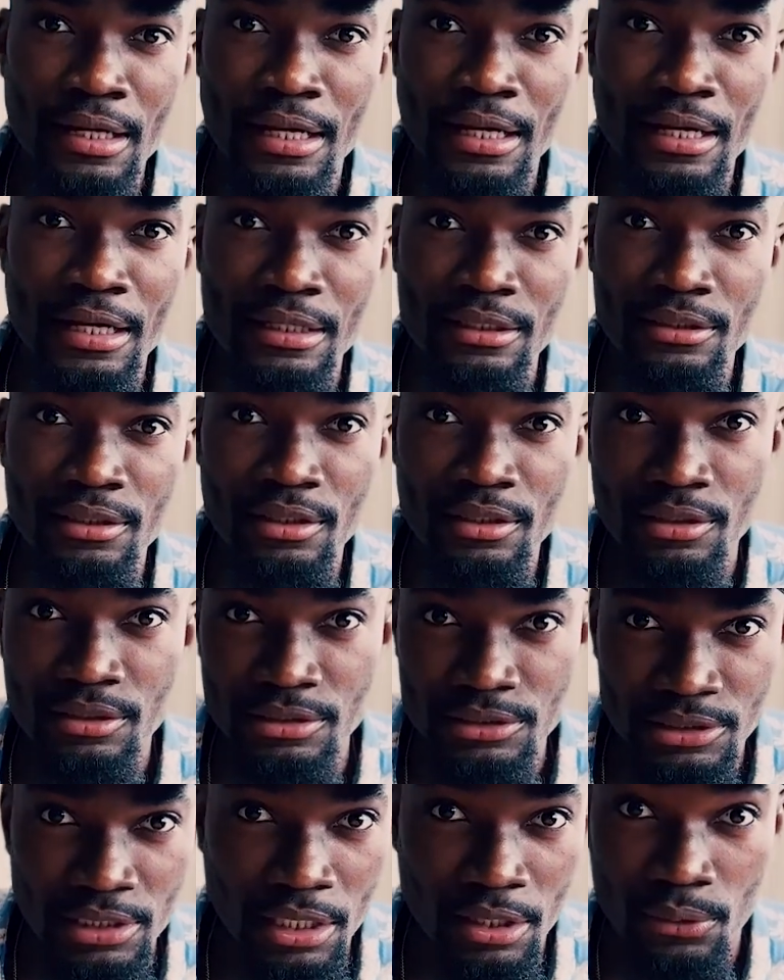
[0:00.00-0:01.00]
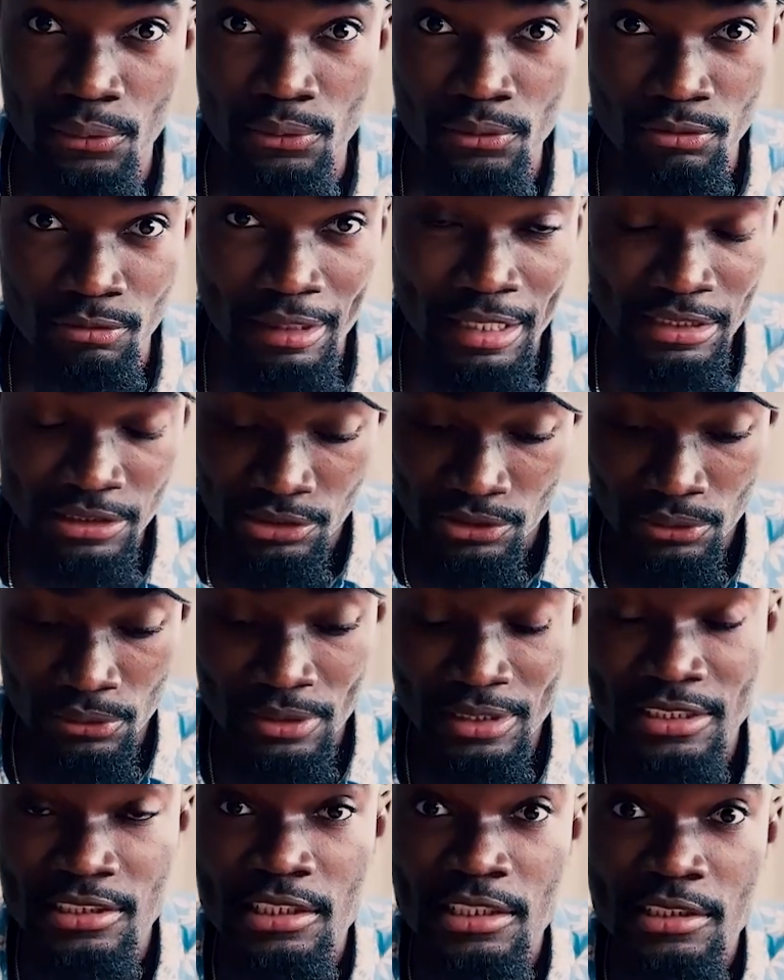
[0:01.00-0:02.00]
and the Dow, right?
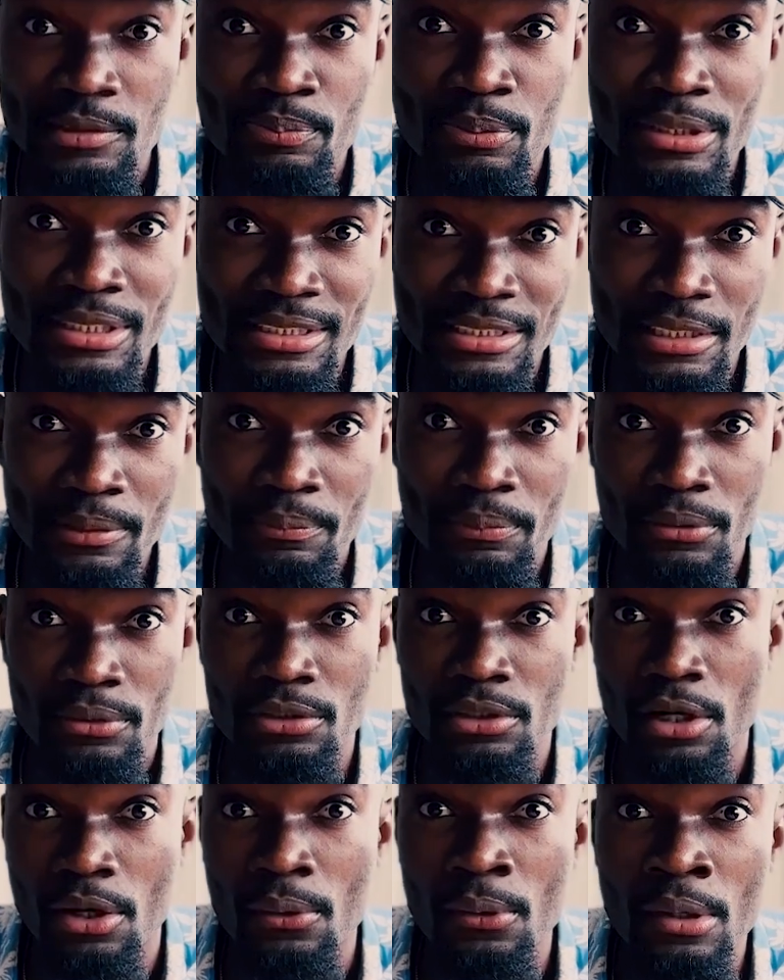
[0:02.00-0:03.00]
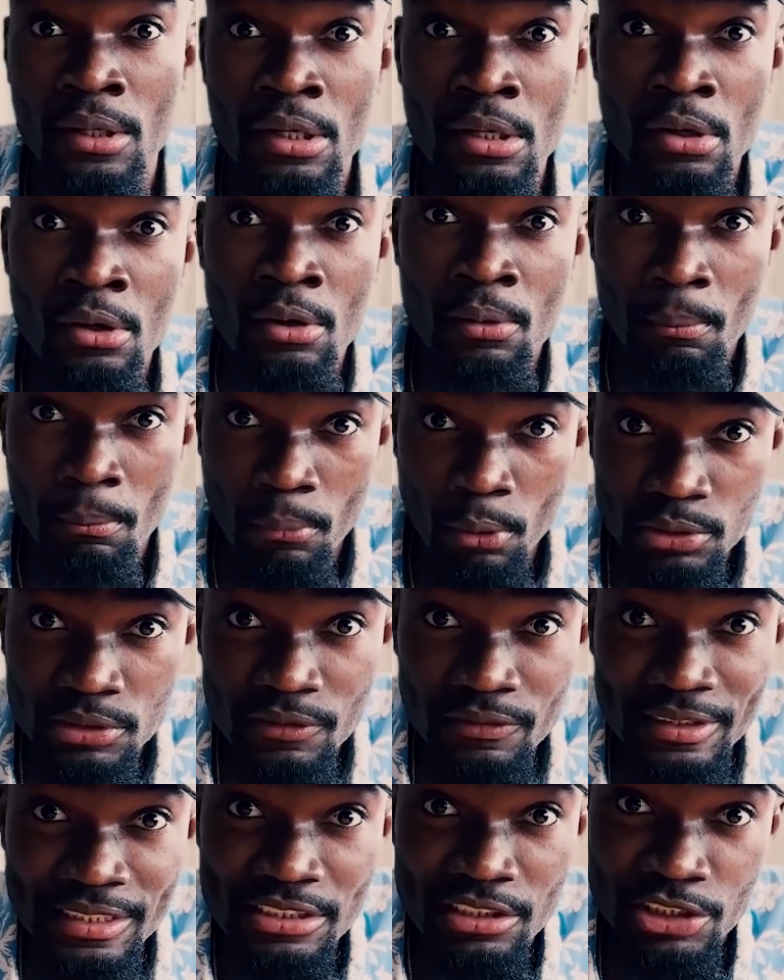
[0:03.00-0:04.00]
So it's pretty simple. Now, most
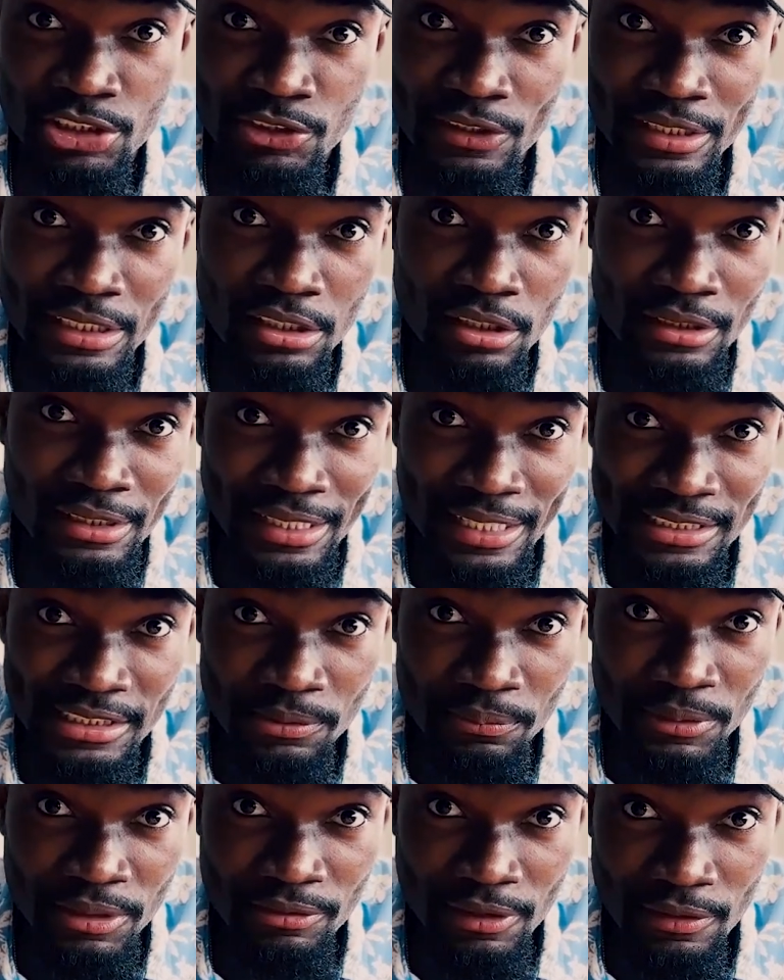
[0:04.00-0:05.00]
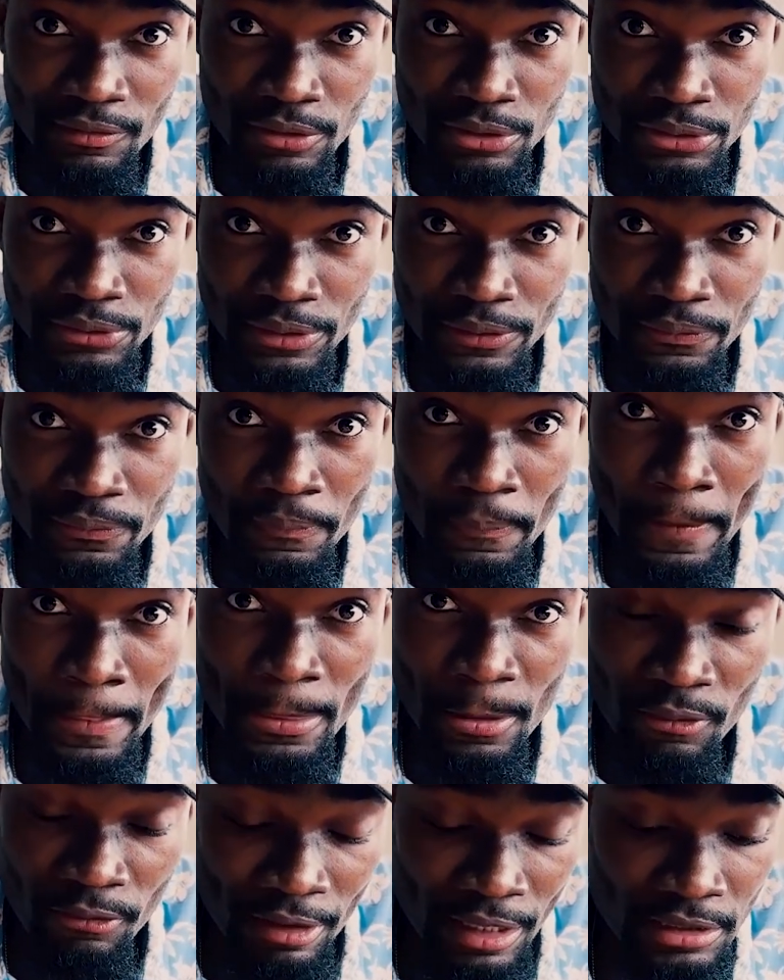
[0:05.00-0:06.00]
of these are traded on the S&P 500,
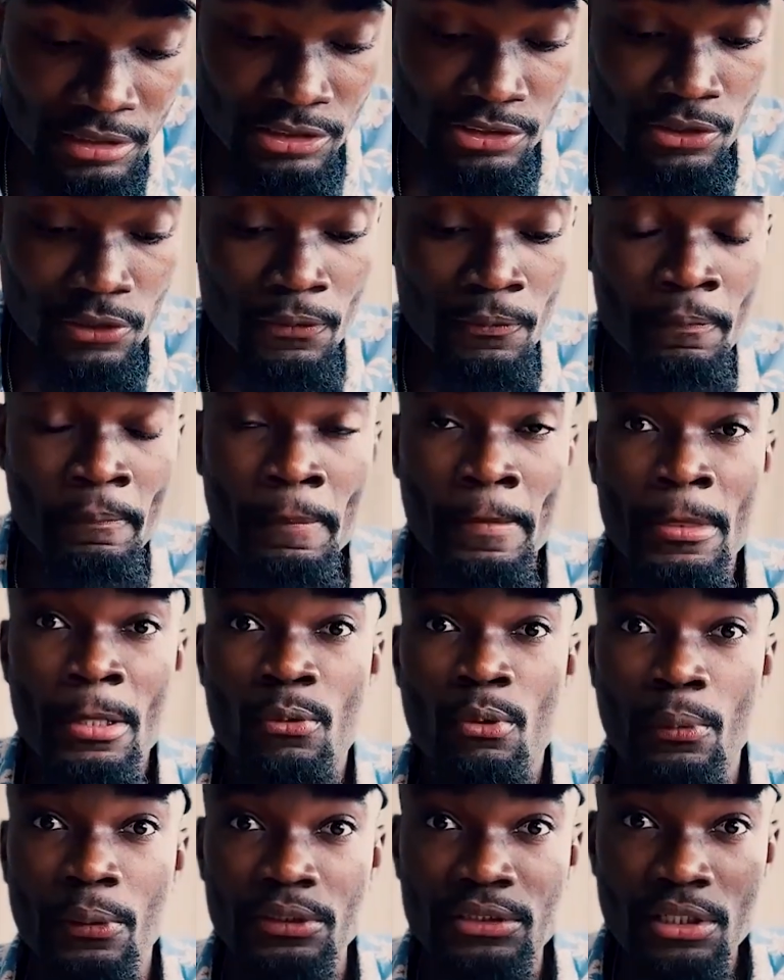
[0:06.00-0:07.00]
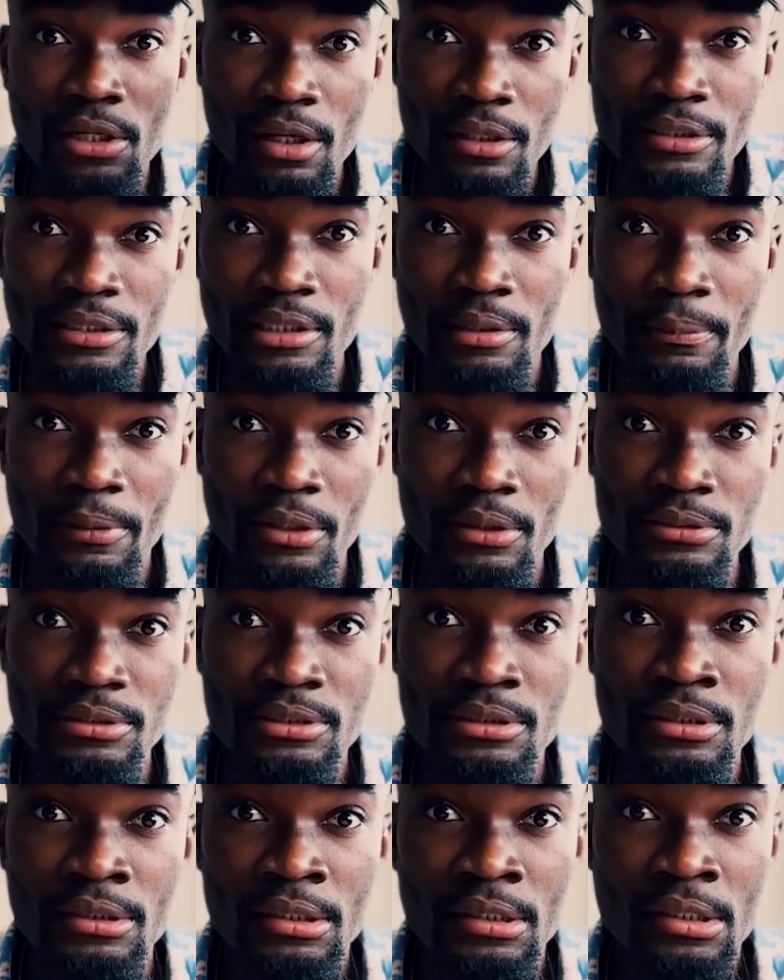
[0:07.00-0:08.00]
right? So when we're talking about
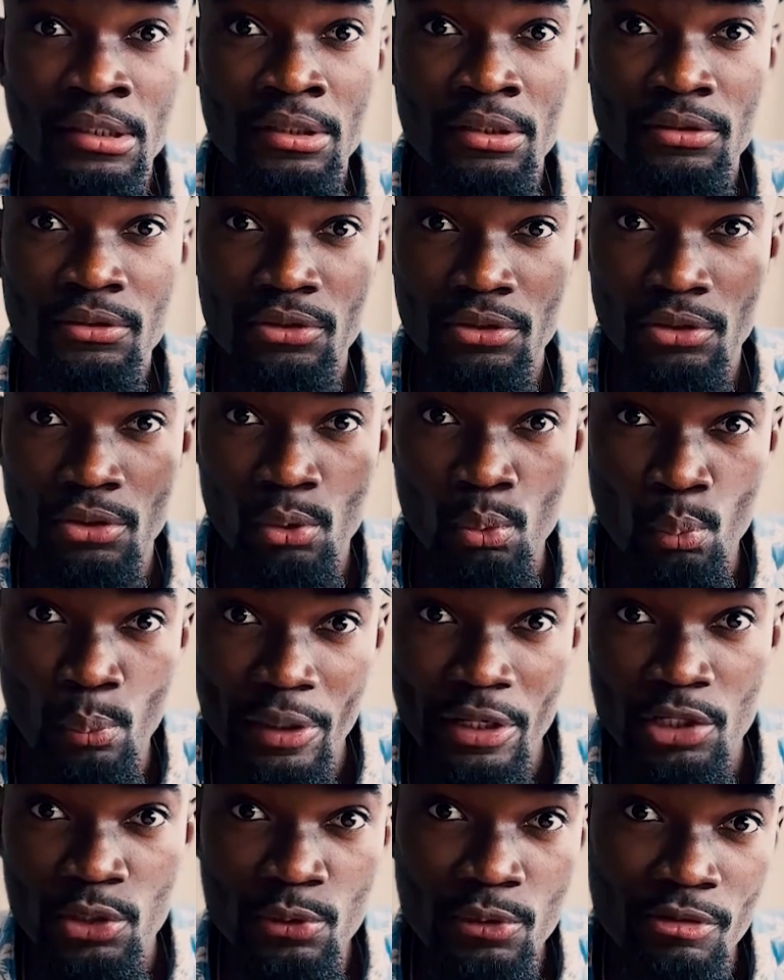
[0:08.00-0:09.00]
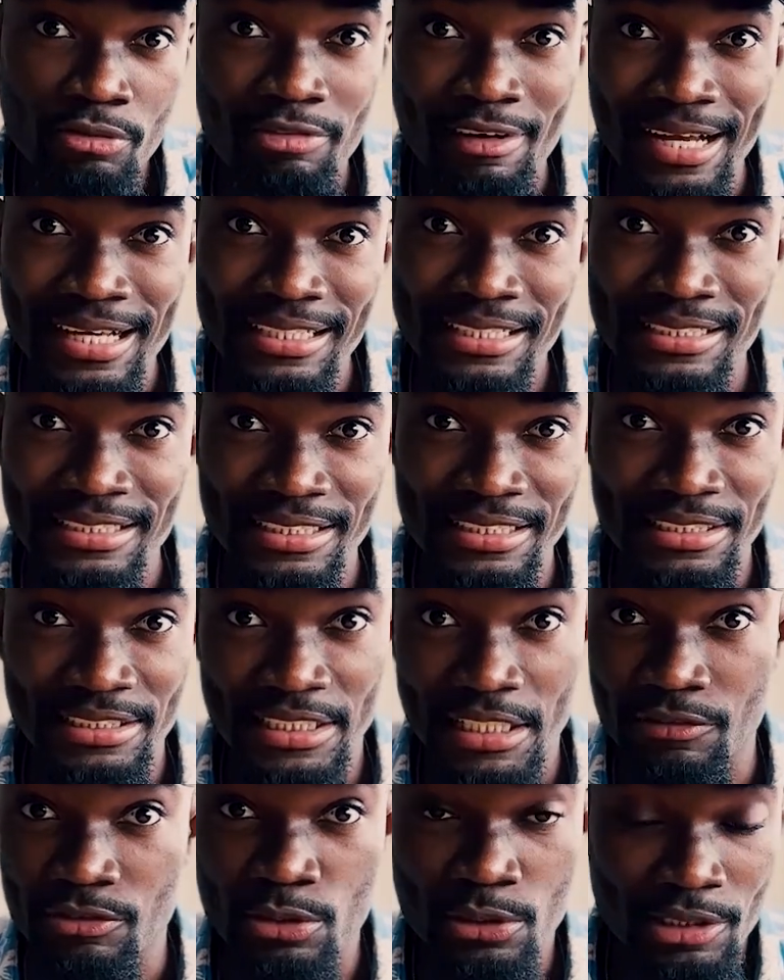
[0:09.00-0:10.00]
where do you find these
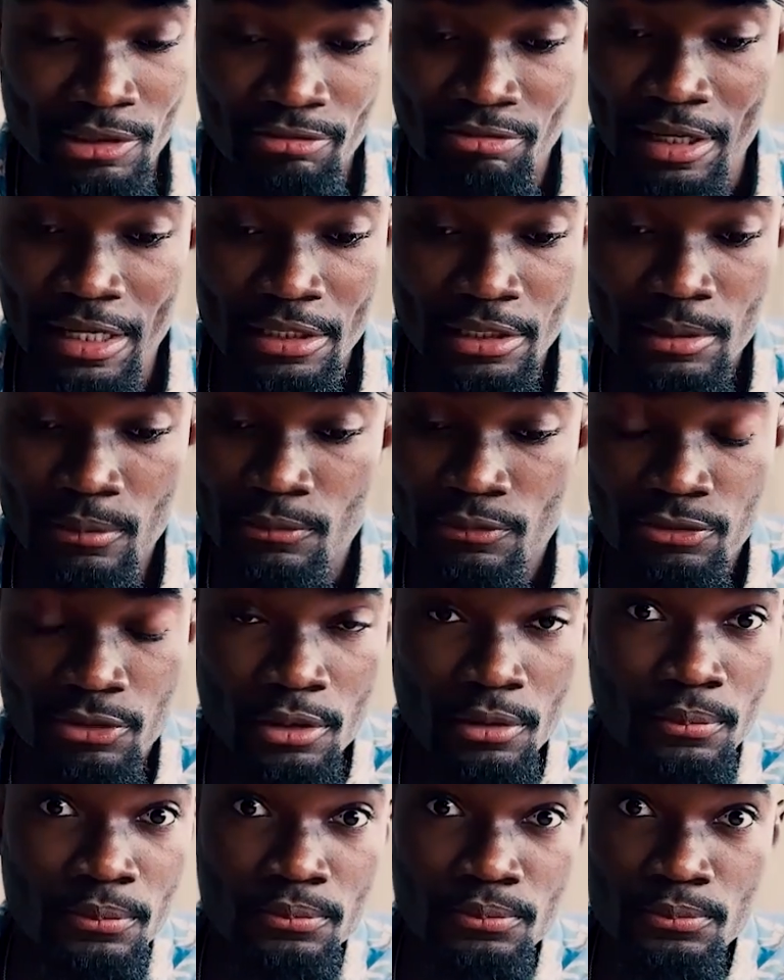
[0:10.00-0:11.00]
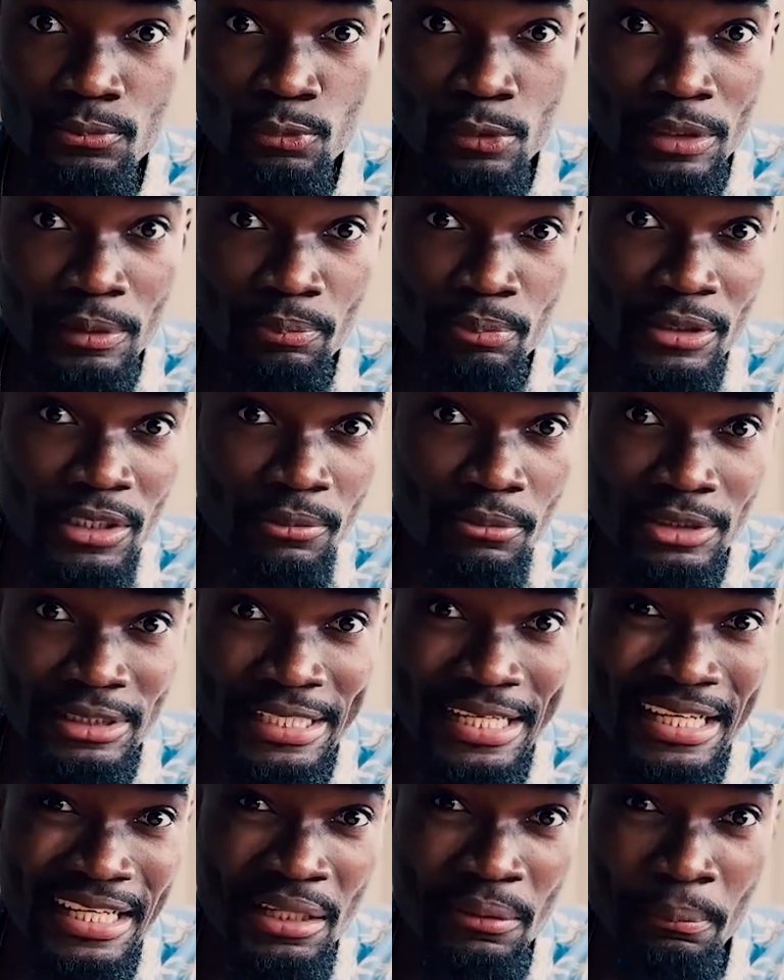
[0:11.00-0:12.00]
ETFs? You can find them from, pretty much
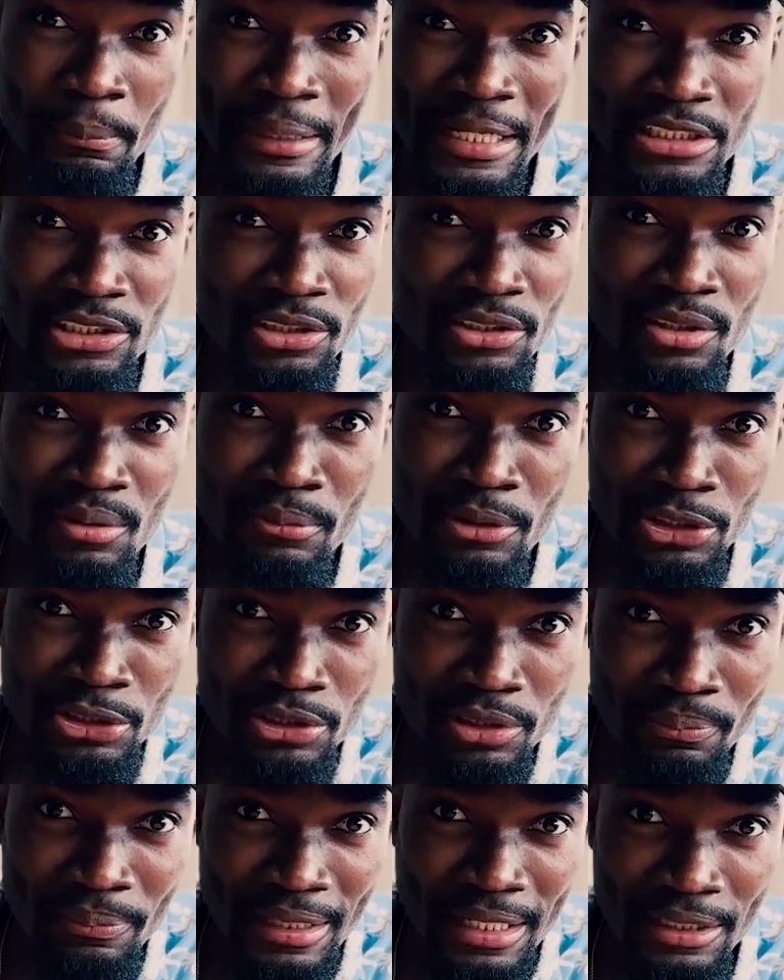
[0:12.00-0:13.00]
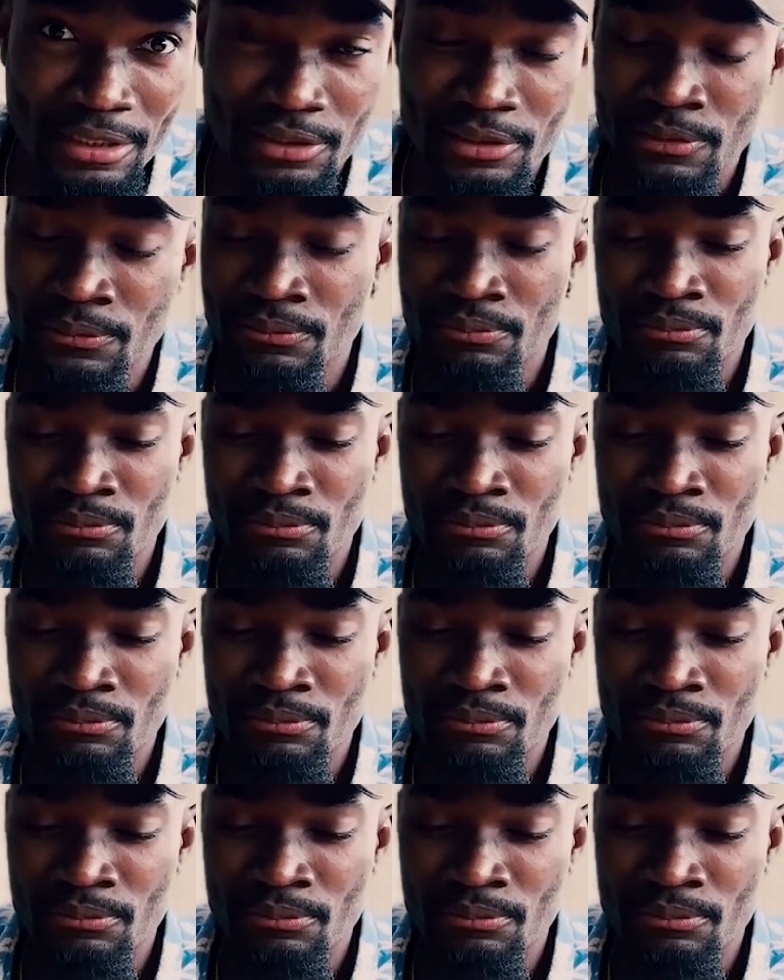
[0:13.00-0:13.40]
any major commercial bank.